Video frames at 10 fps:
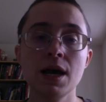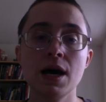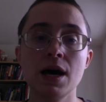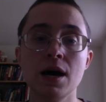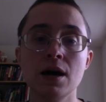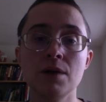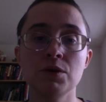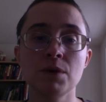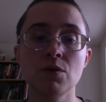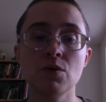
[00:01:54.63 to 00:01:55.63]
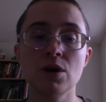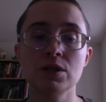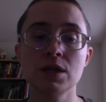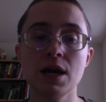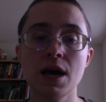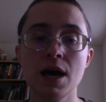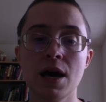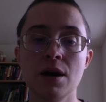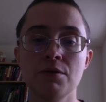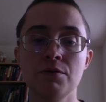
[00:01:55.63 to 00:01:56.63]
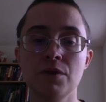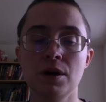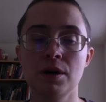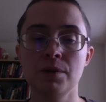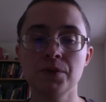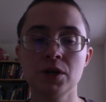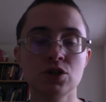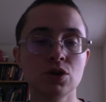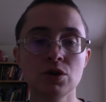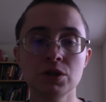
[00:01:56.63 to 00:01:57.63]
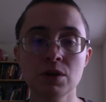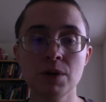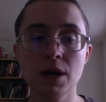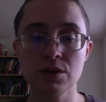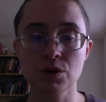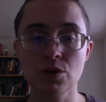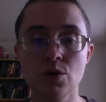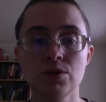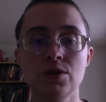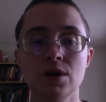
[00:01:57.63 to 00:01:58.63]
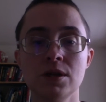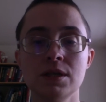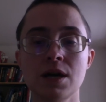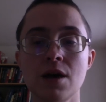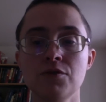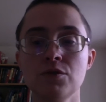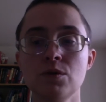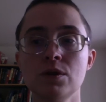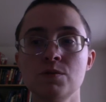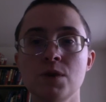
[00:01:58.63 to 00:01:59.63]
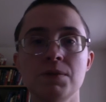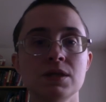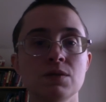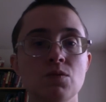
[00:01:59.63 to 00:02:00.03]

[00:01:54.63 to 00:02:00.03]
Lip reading: You might want to have a journal nearby to record thoughts afterwards, maybe some